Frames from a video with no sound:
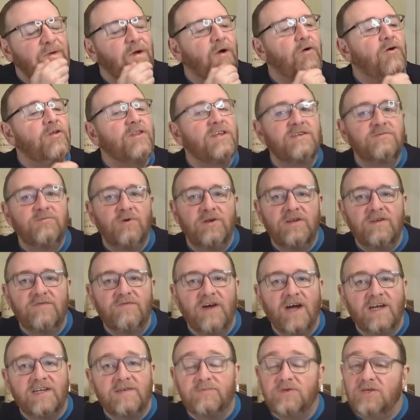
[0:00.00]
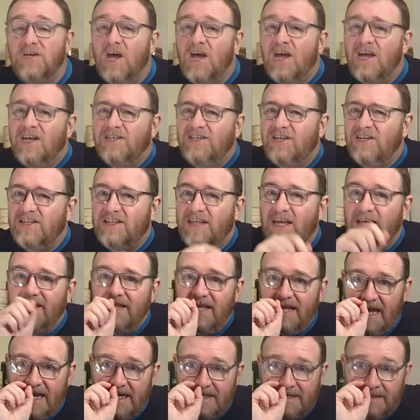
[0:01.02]
All these wonderful attributes. Do you think
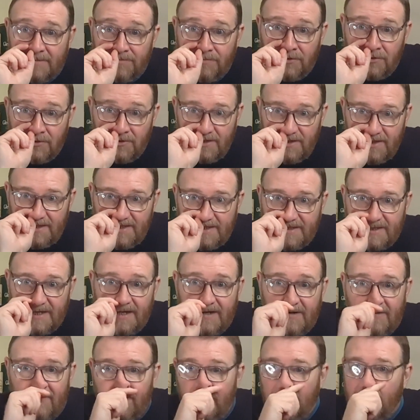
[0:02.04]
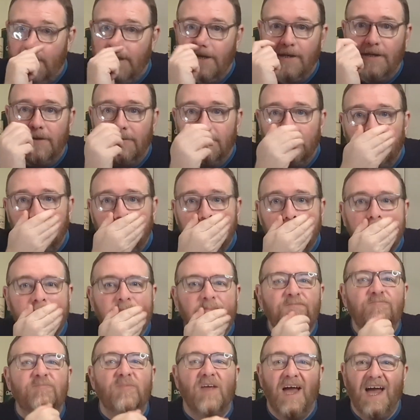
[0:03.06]
they actually put these kind of
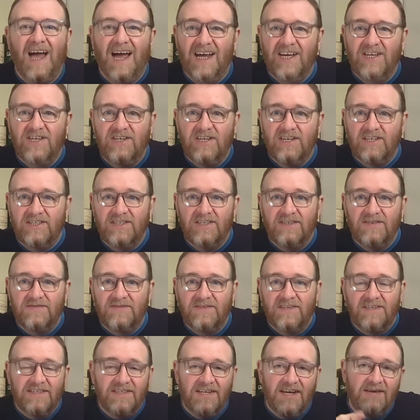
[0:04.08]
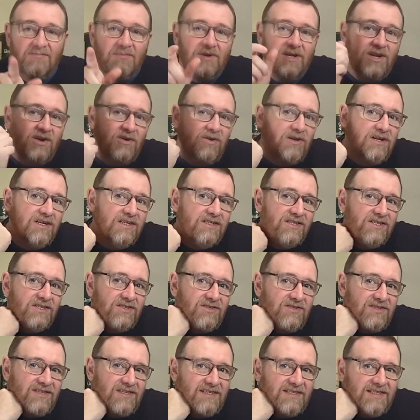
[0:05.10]
adjectives and terminologies on the